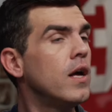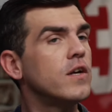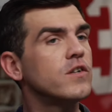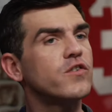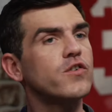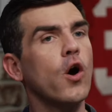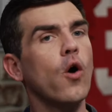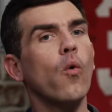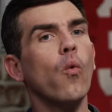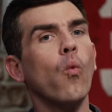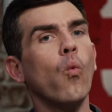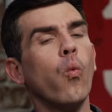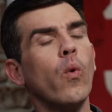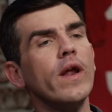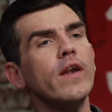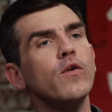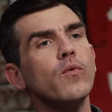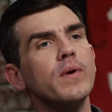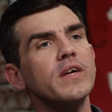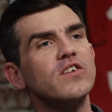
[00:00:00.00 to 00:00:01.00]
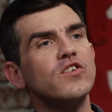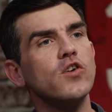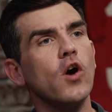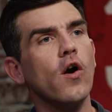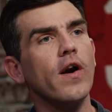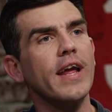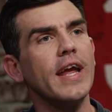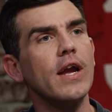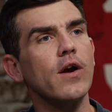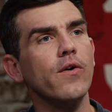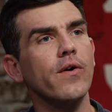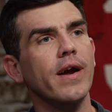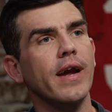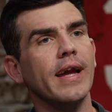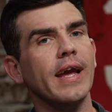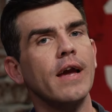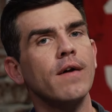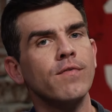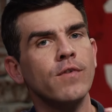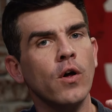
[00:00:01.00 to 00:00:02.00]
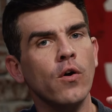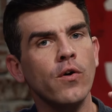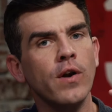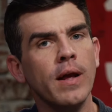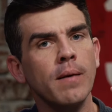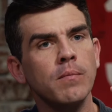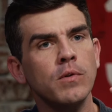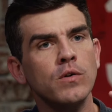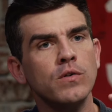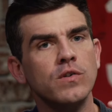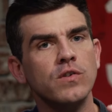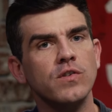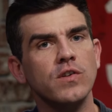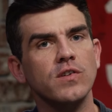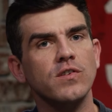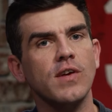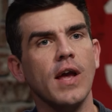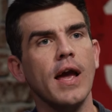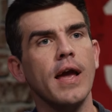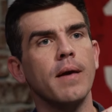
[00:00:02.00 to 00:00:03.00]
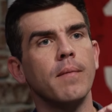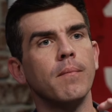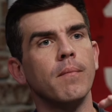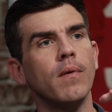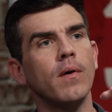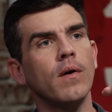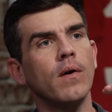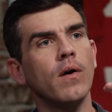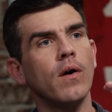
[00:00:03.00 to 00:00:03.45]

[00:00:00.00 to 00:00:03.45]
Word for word: So when do we start hearing if Notre Dame loses this game?